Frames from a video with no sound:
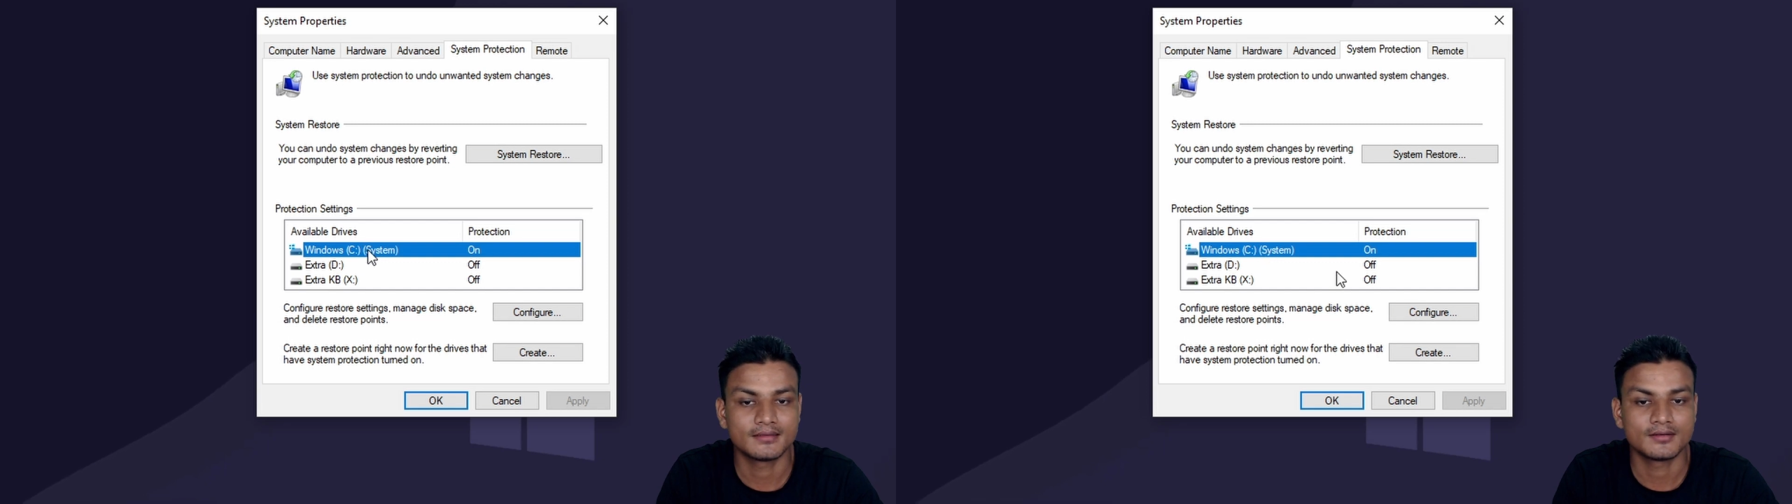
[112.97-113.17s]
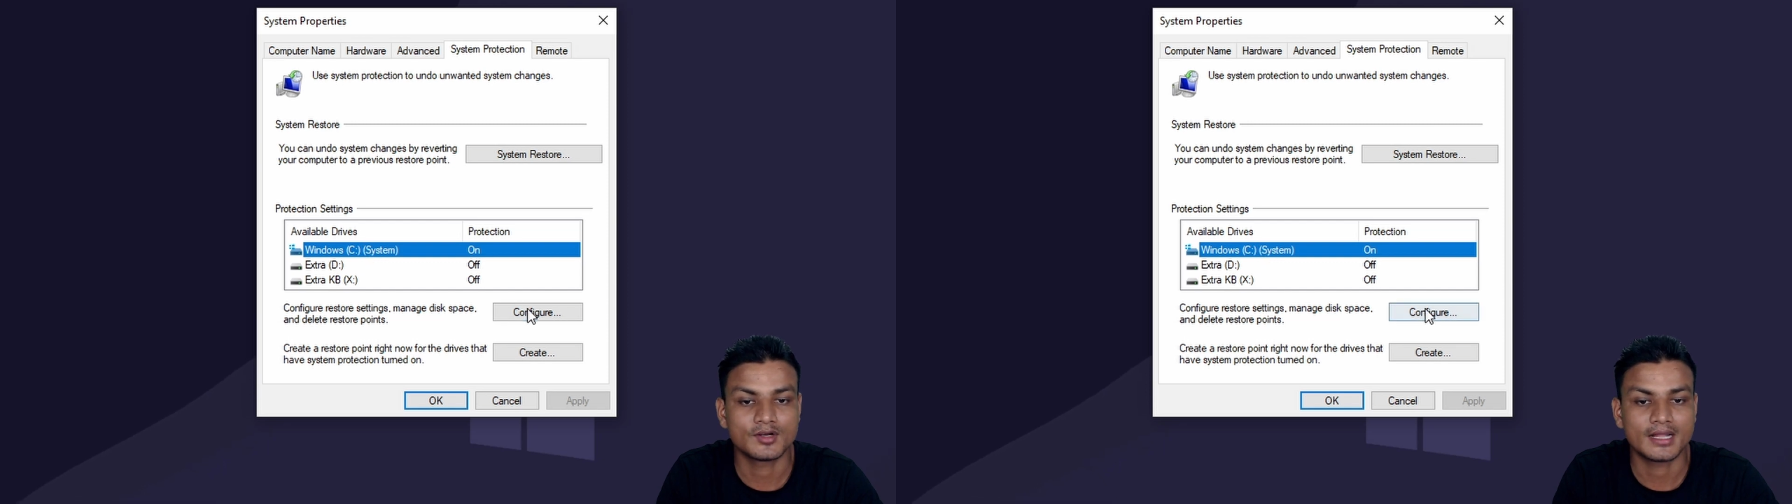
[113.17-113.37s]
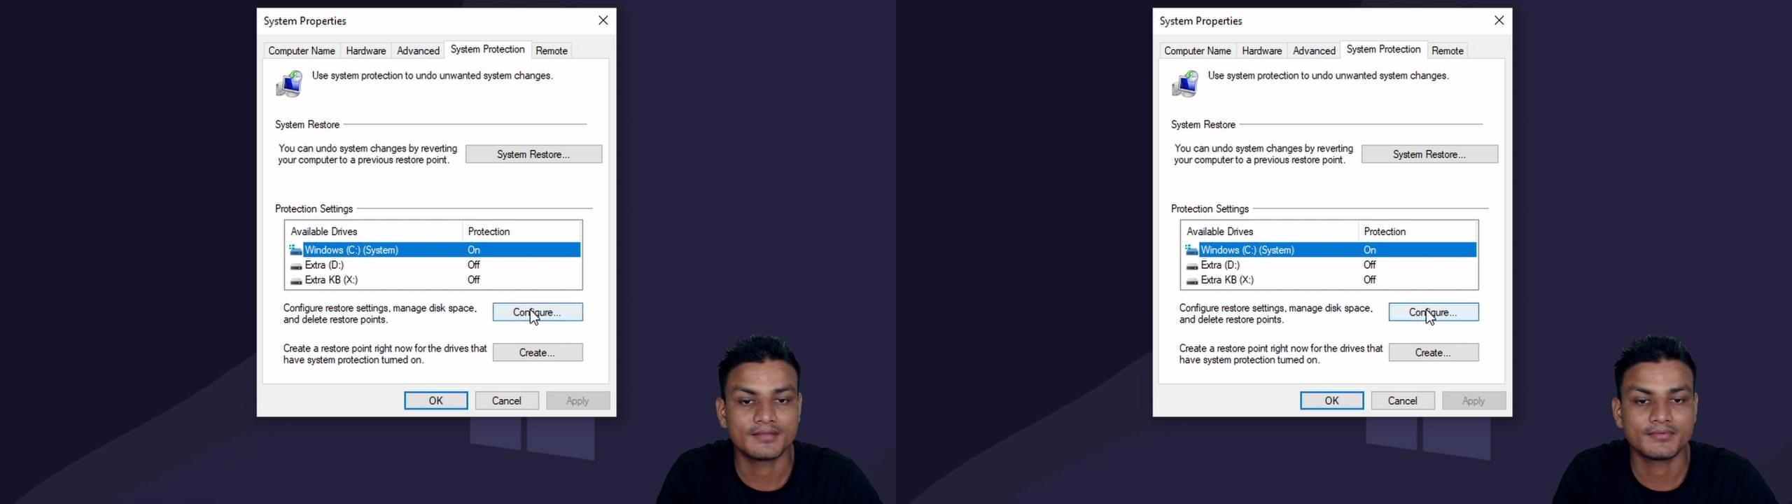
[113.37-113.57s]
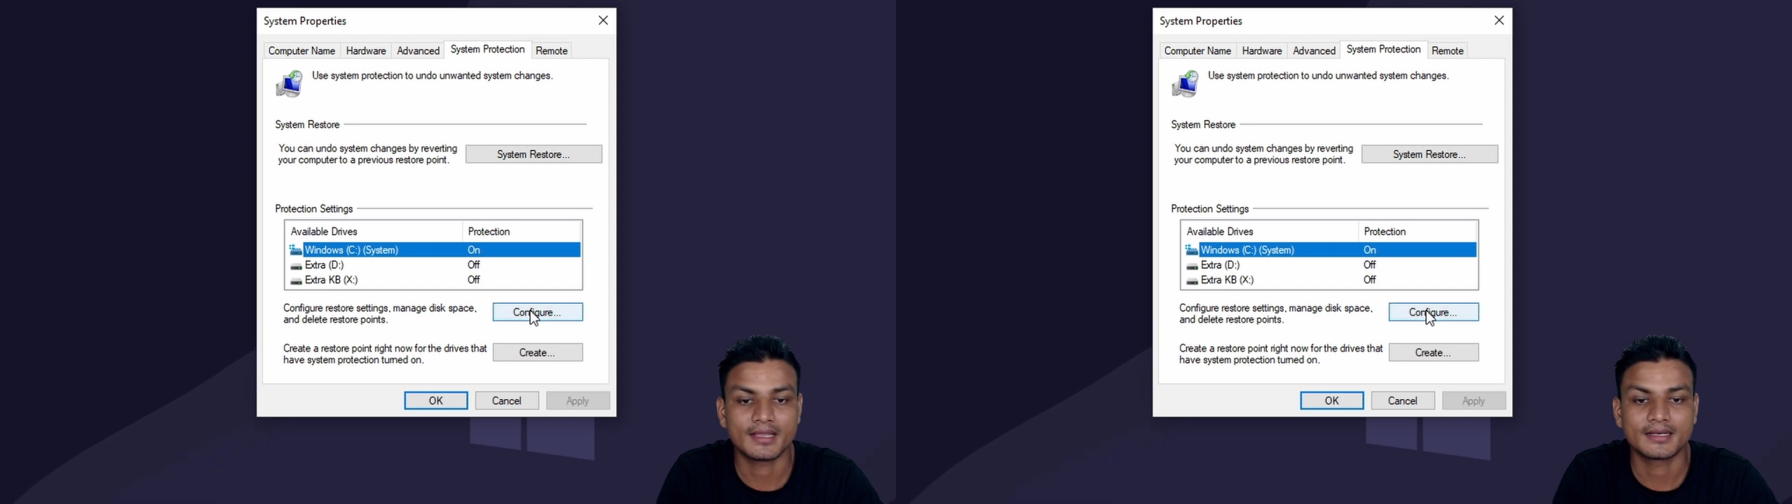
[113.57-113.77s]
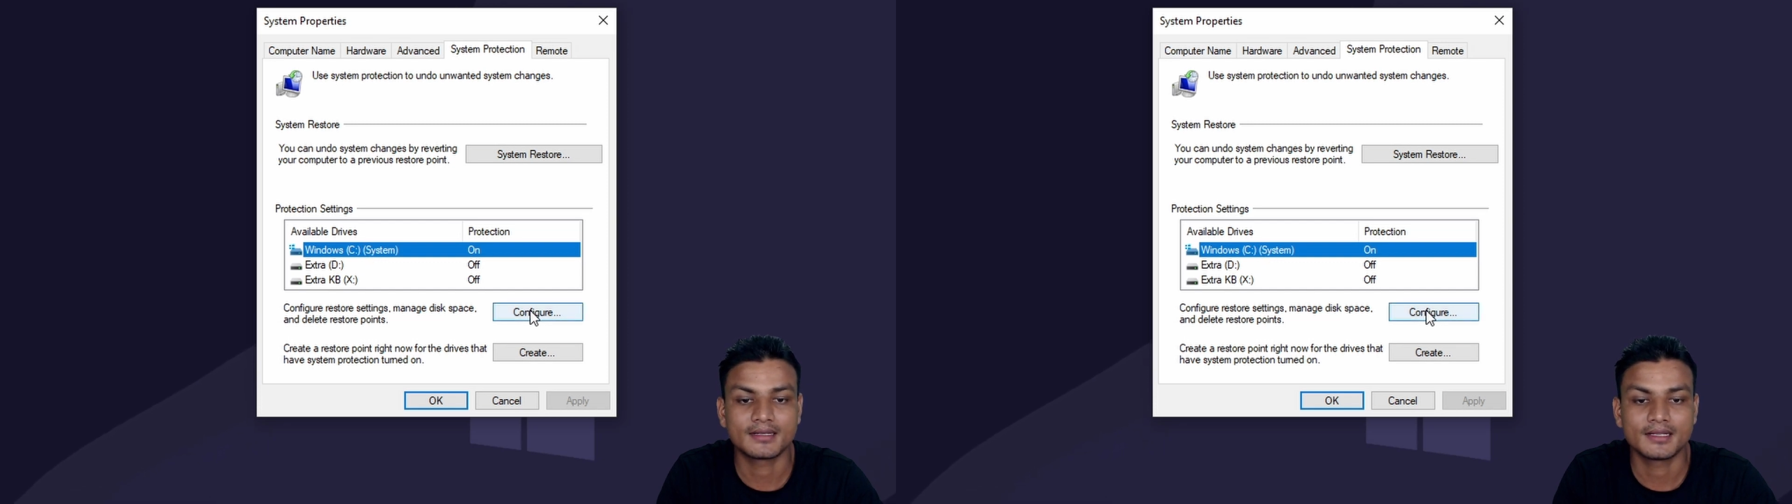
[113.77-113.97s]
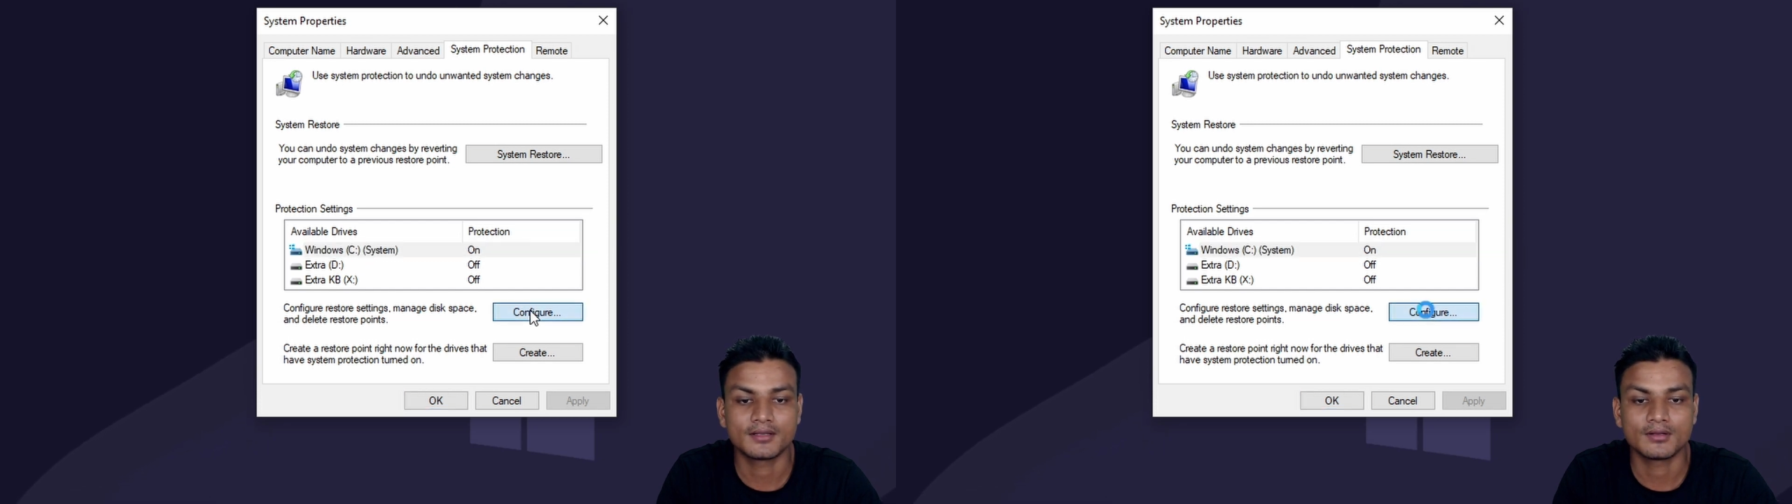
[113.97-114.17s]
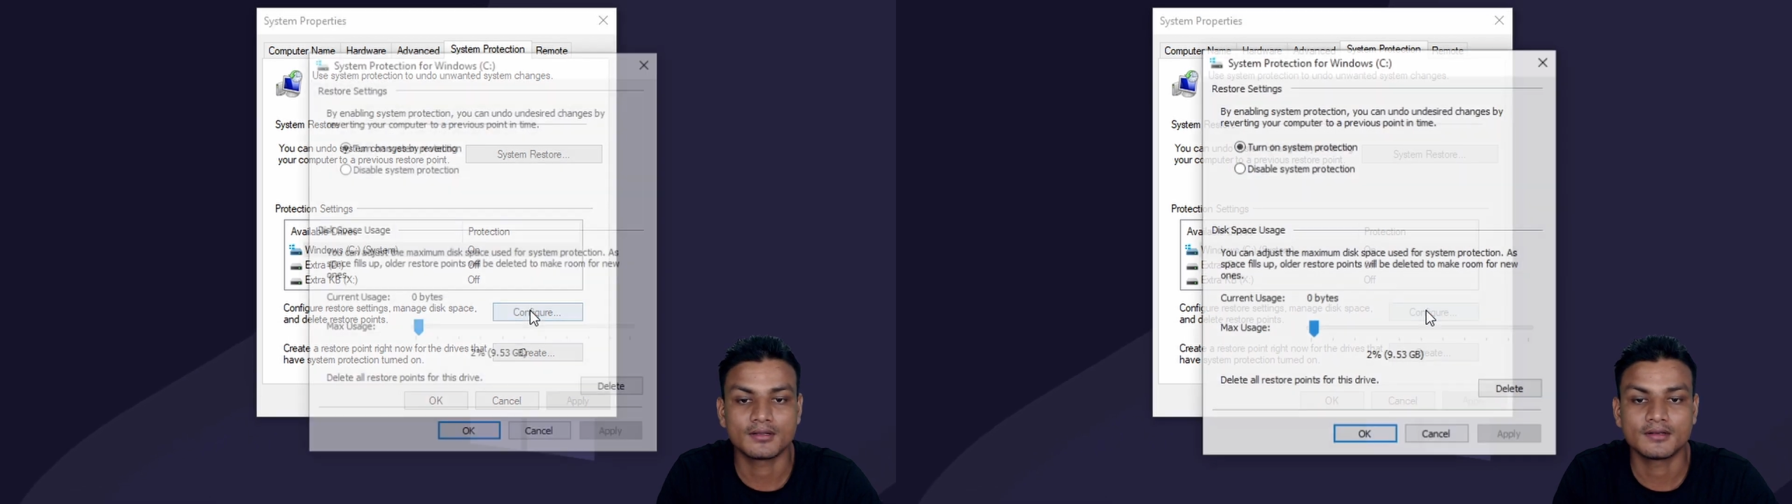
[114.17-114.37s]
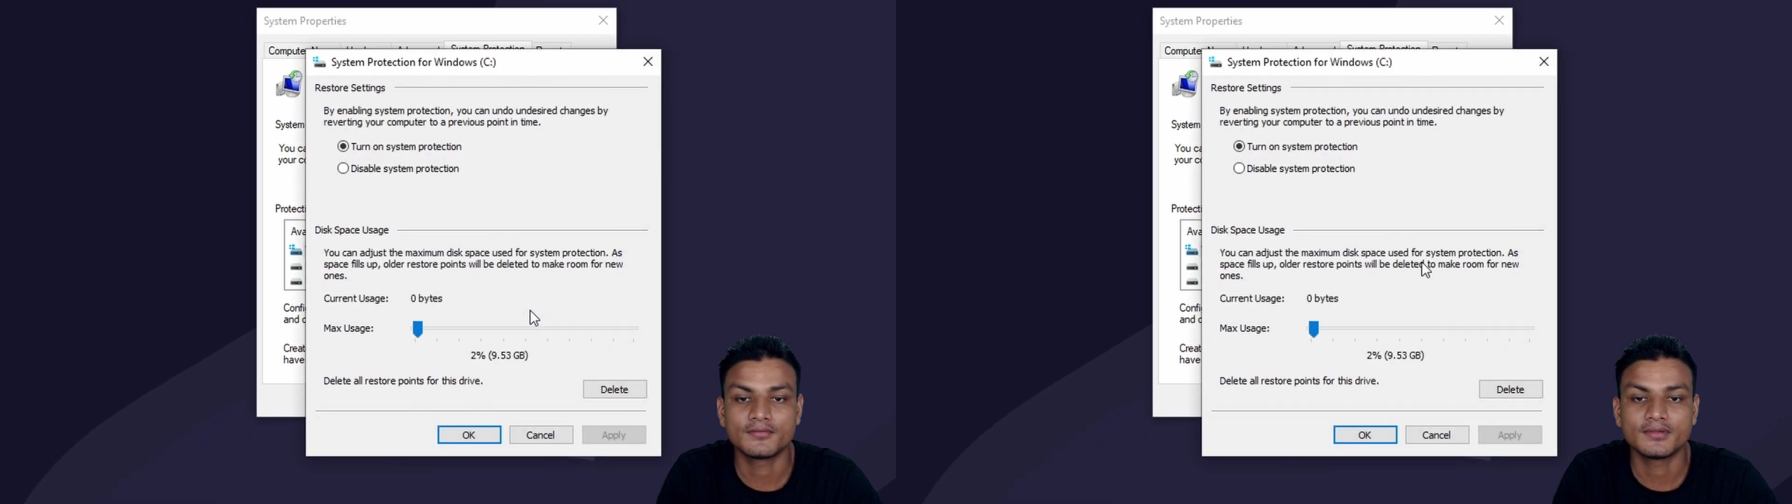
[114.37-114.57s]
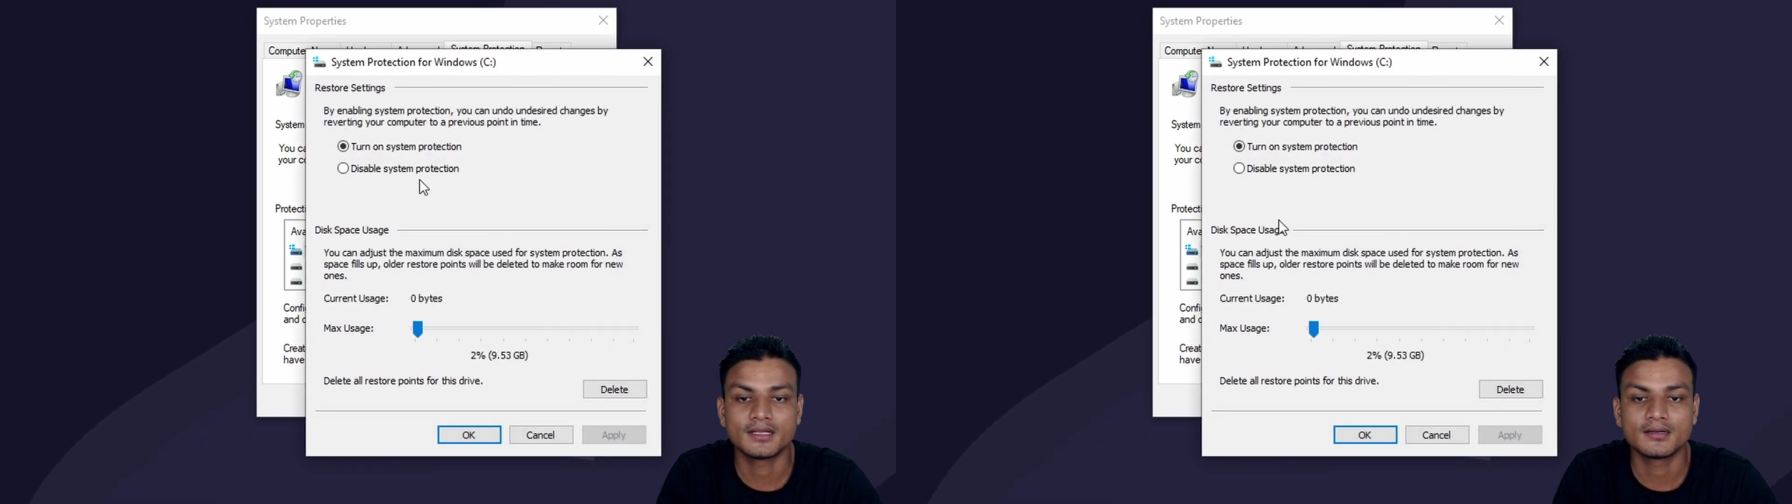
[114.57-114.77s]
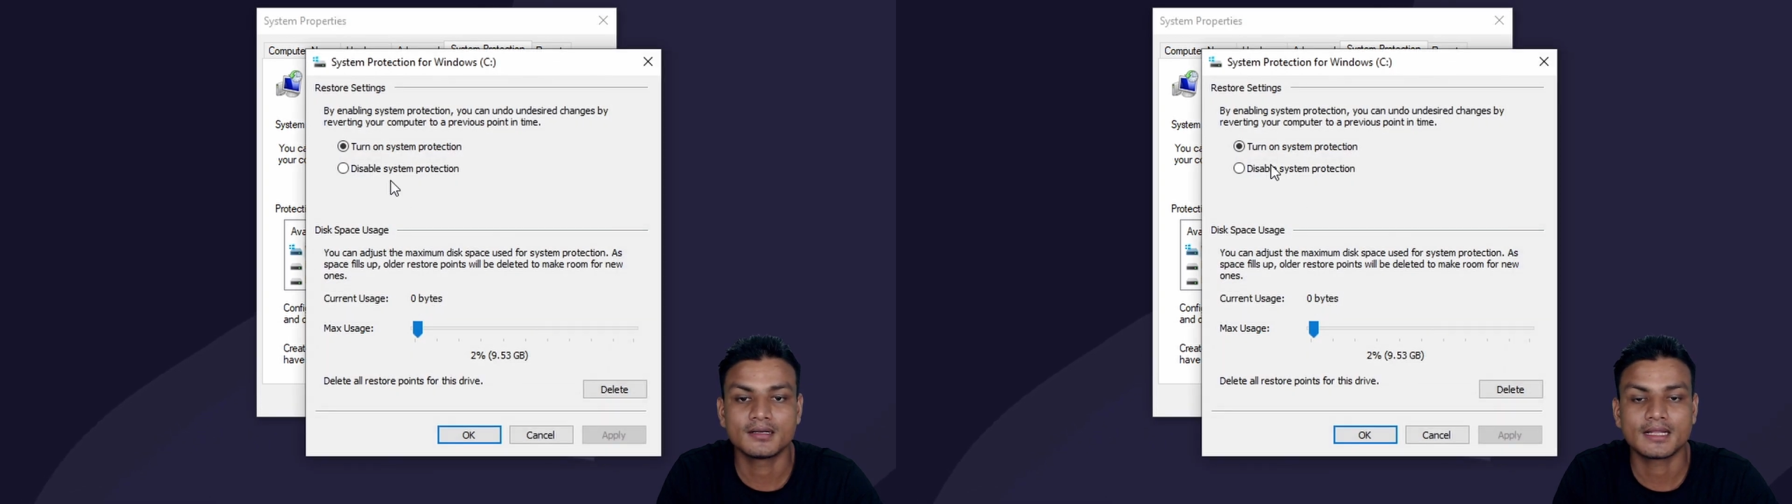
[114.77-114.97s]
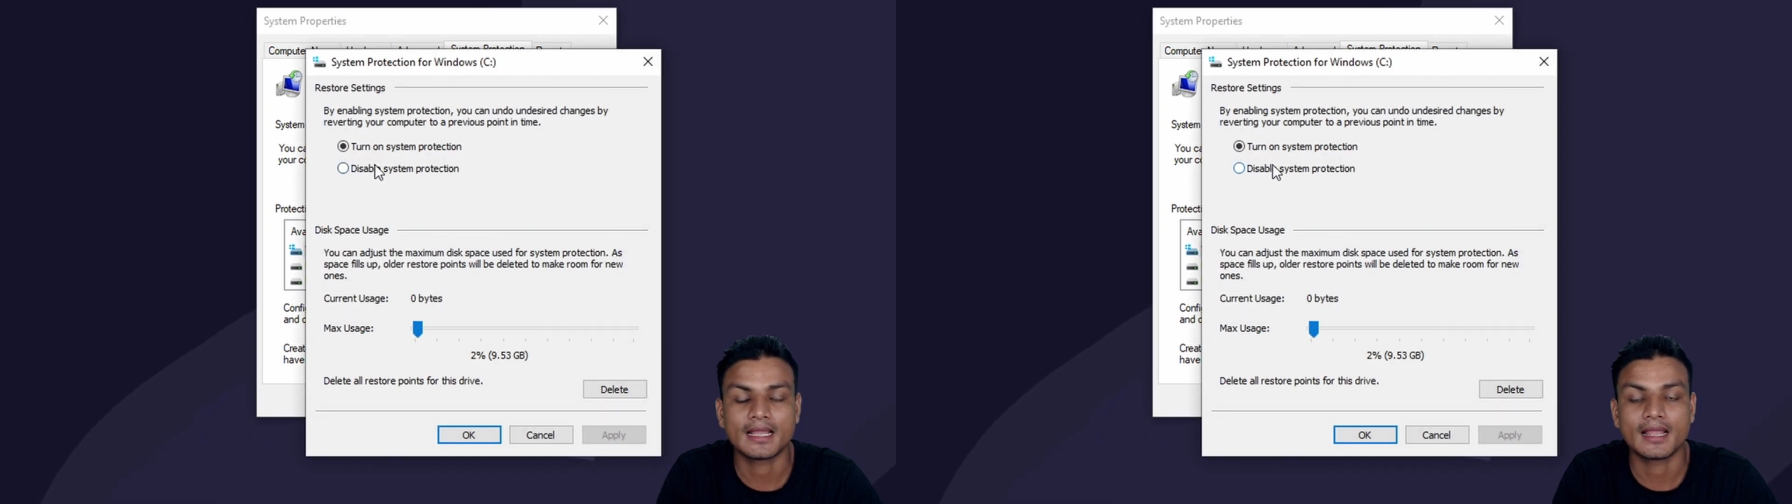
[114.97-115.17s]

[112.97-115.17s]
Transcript: the drive and click on configure